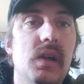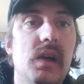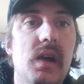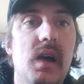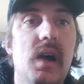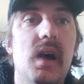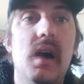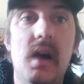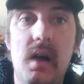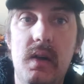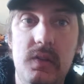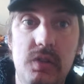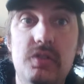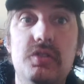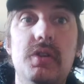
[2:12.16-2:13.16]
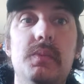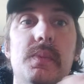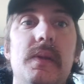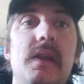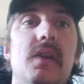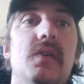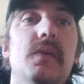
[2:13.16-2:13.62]
YouTube would
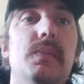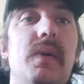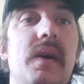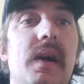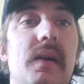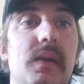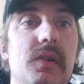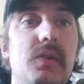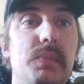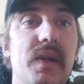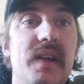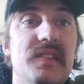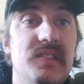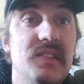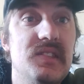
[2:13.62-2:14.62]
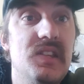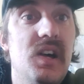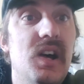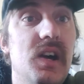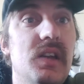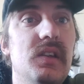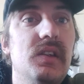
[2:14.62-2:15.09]
be a good place to
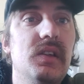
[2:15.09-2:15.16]
start.